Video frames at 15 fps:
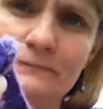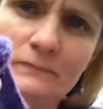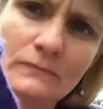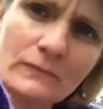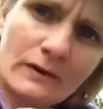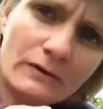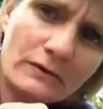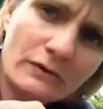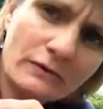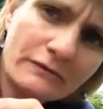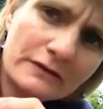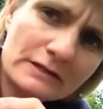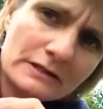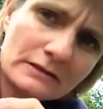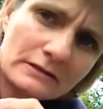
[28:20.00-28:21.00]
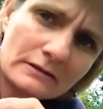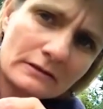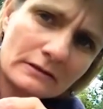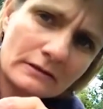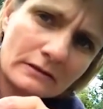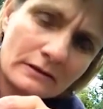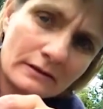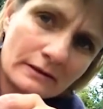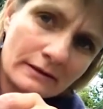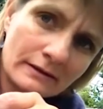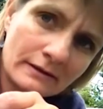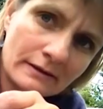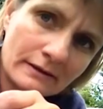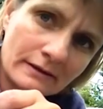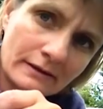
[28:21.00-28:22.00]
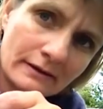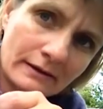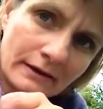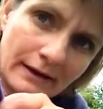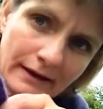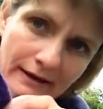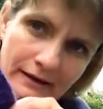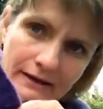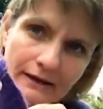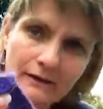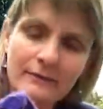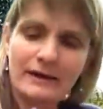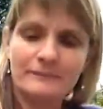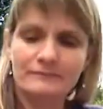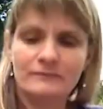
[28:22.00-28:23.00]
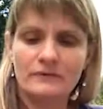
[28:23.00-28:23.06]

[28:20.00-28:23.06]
I don't know if it's, anyway.